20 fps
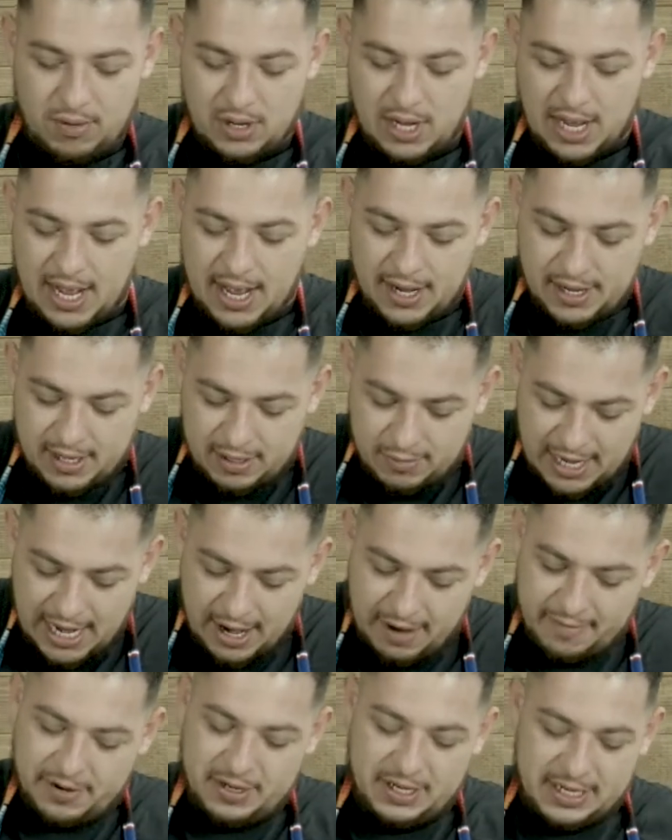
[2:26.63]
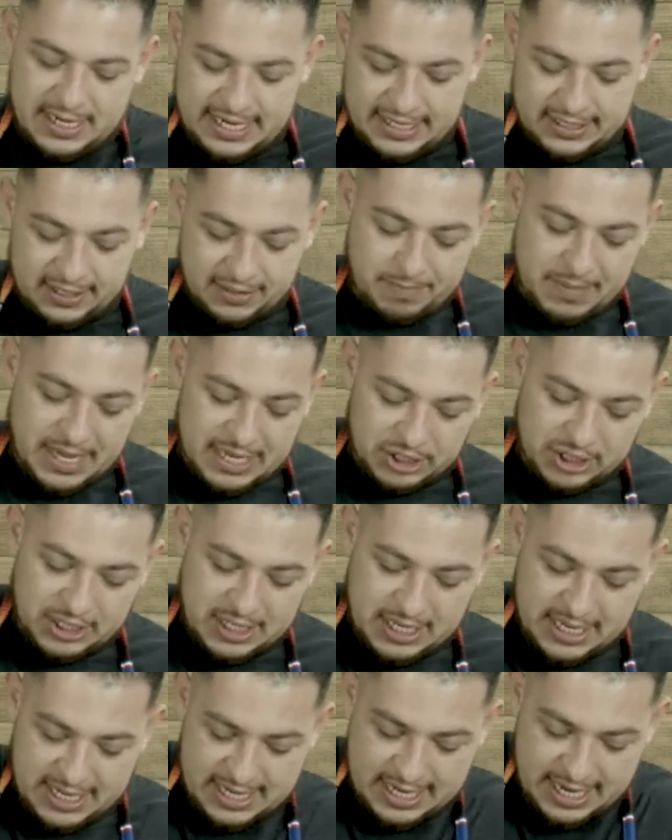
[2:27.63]
However you guys mention
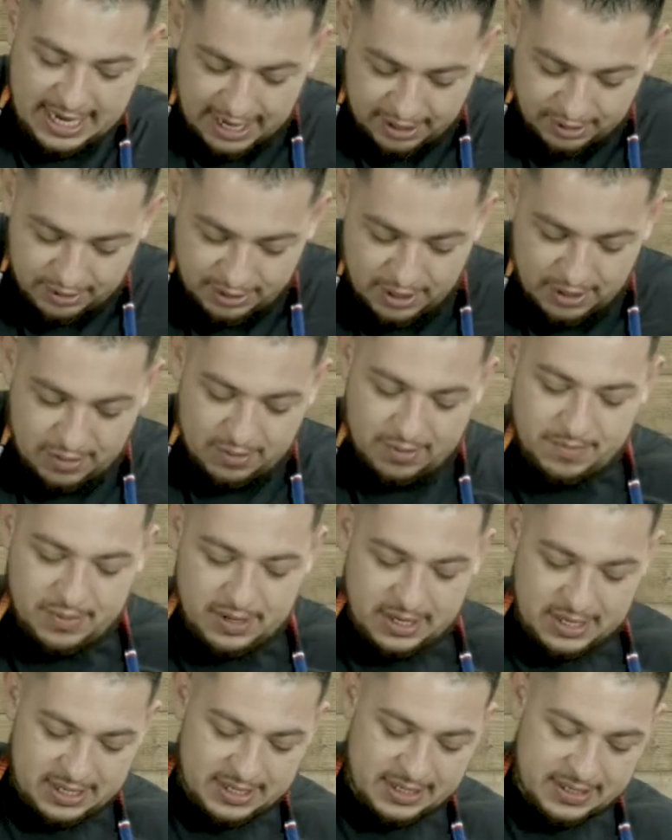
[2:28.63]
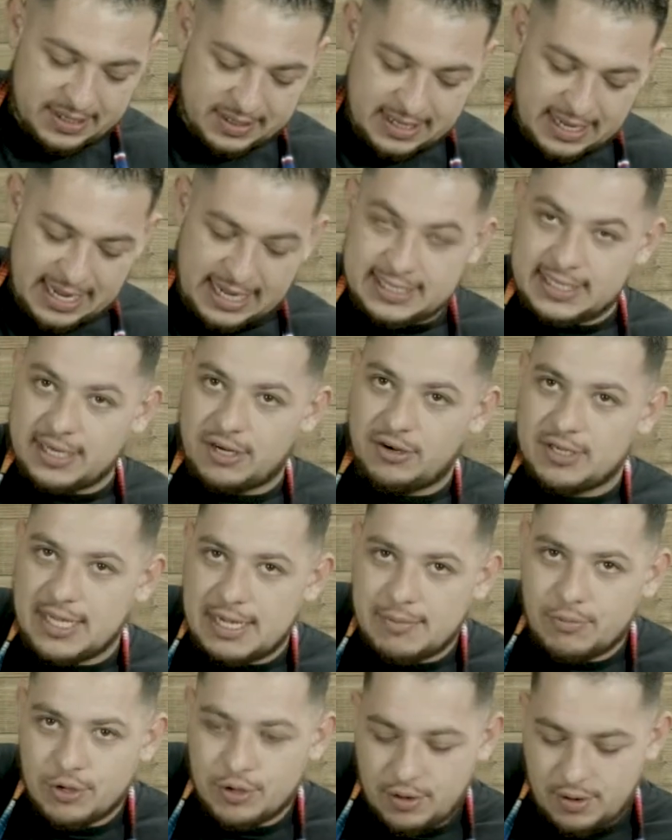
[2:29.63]
it, I don't know, but así los llamo
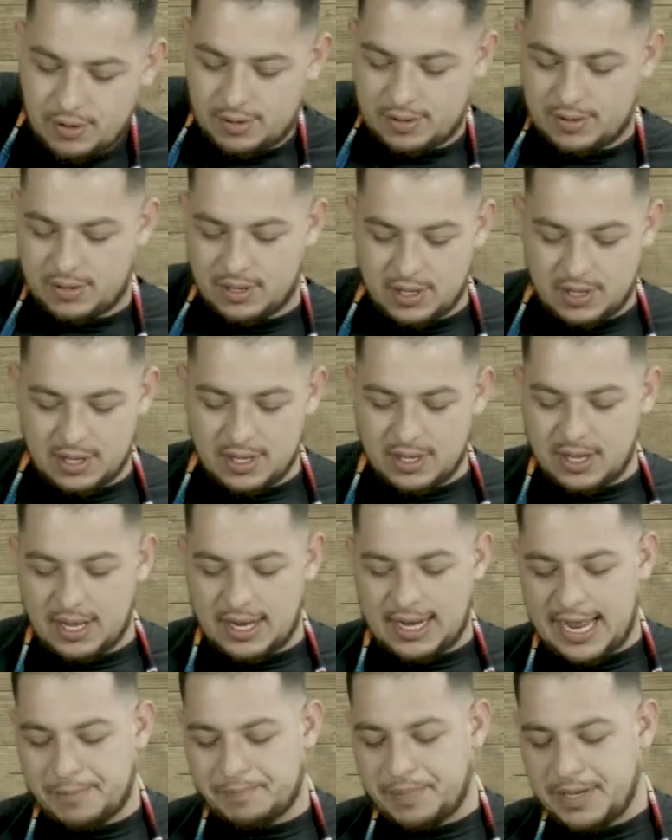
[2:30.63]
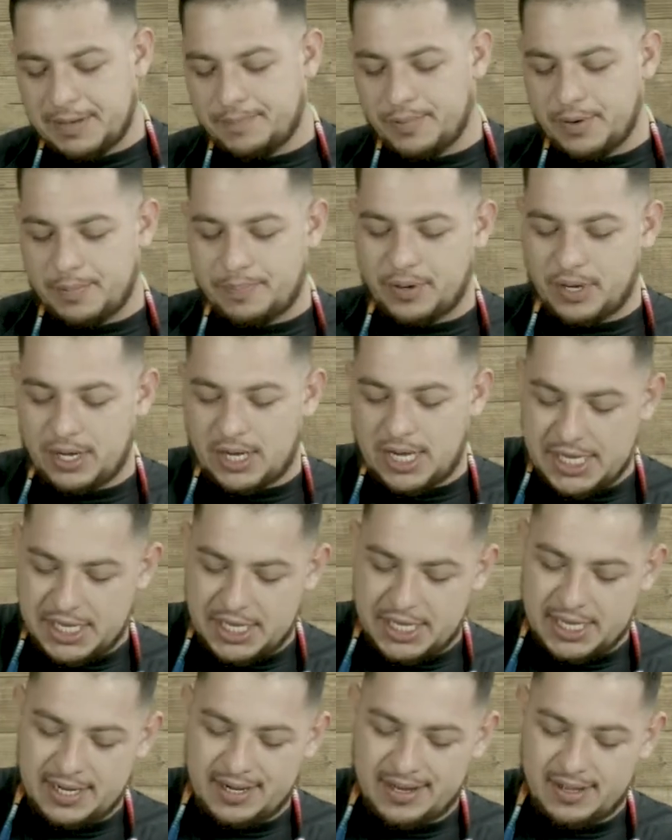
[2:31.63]
yo. A lot of people put
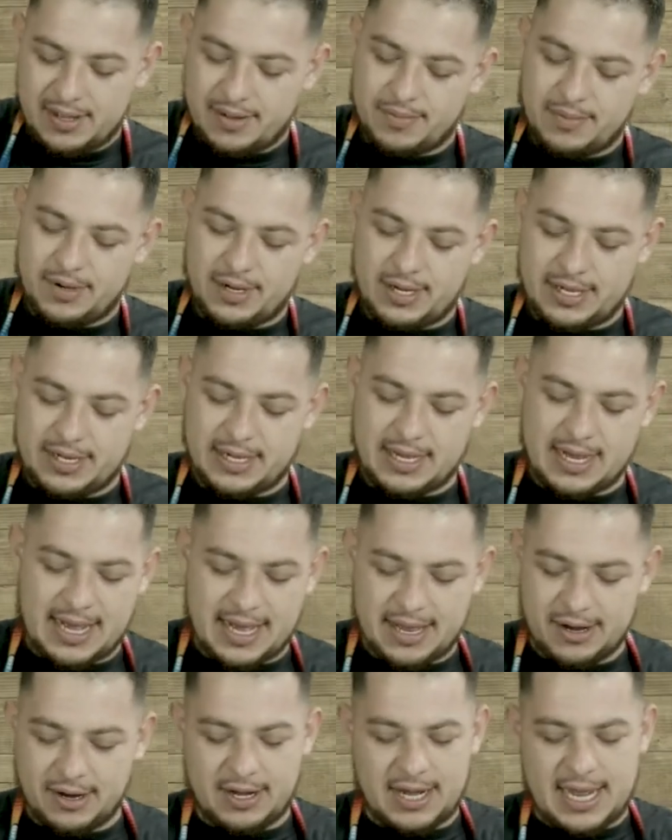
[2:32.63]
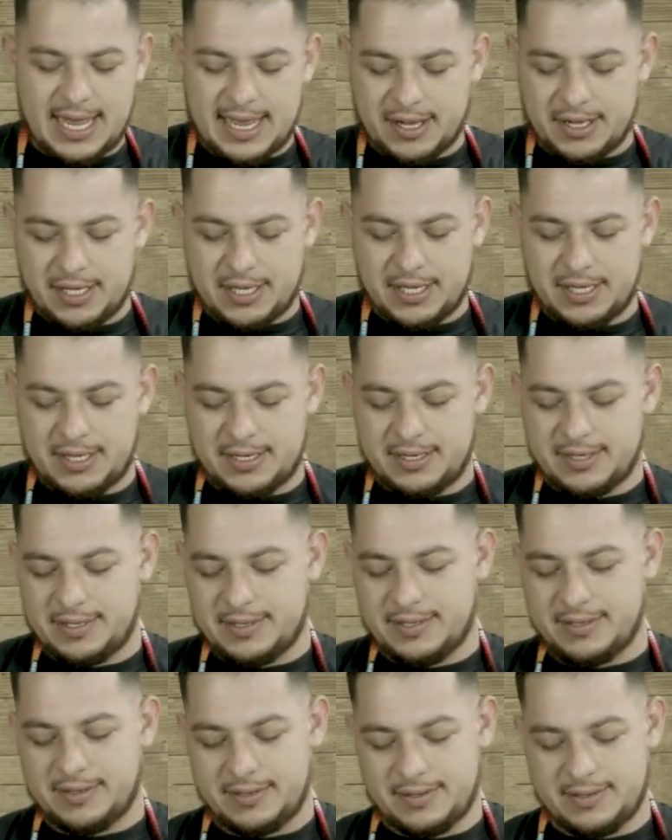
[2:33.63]
onion, but I don't like onion.
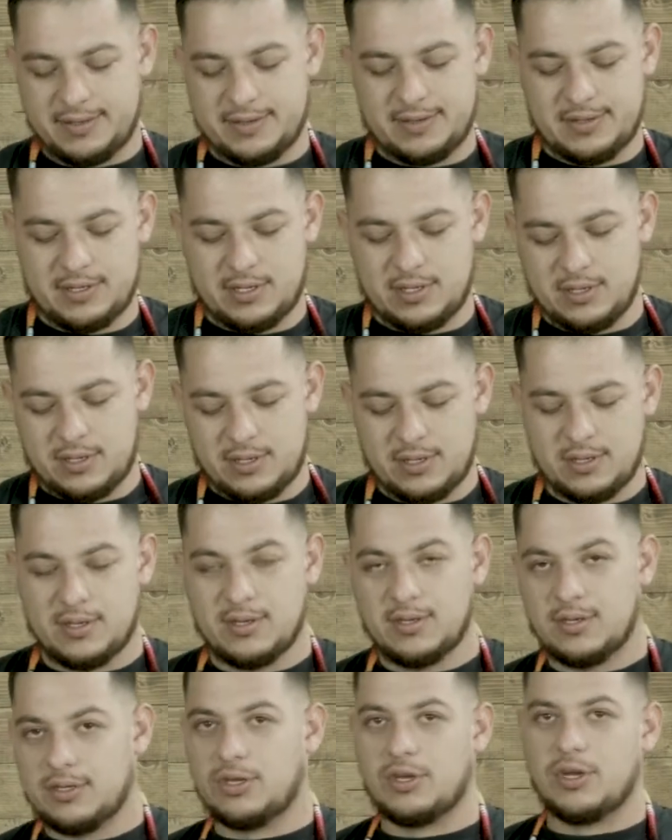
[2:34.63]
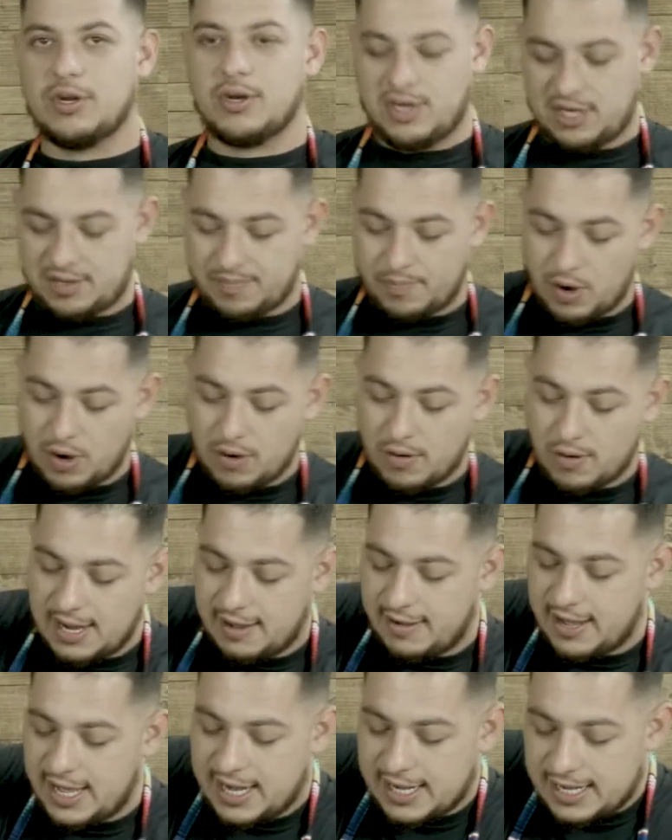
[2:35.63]
So yo no les pongo la
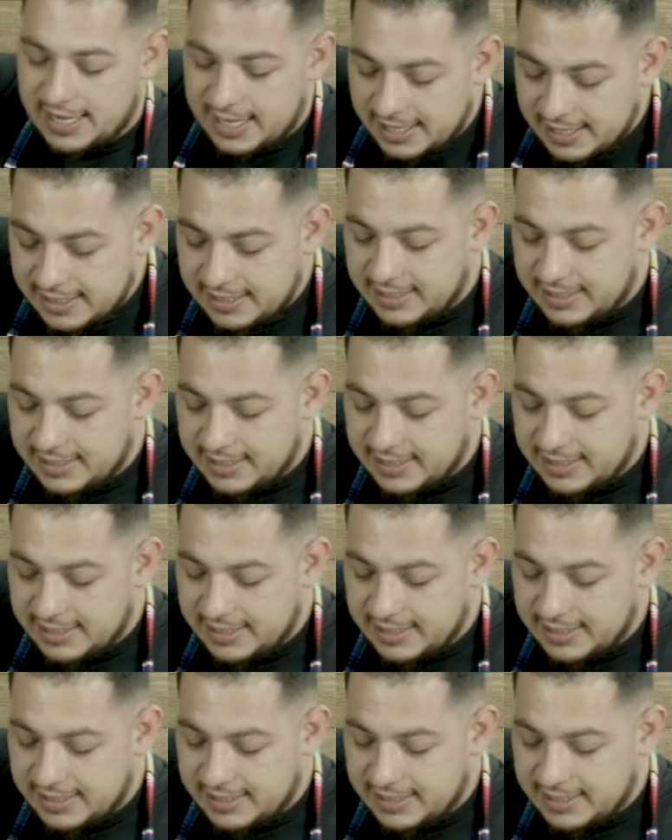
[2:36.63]
verga.